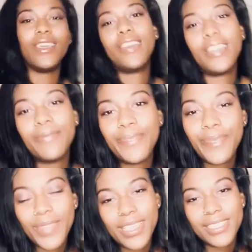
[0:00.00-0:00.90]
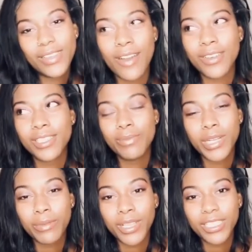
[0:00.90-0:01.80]
Okay. So I was
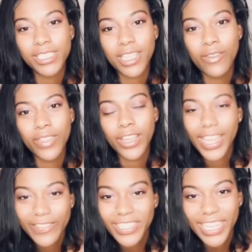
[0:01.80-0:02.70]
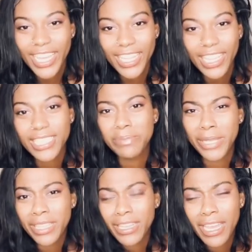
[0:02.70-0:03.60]
pretty much over there every day, like
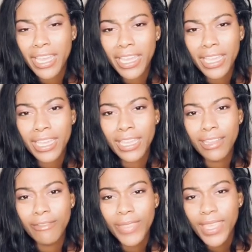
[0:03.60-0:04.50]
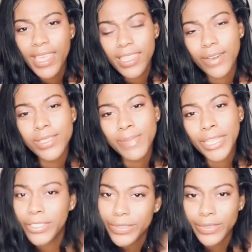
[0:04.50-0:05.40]
spending the night, and that was my
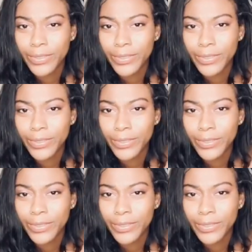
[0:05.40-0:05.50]
dude.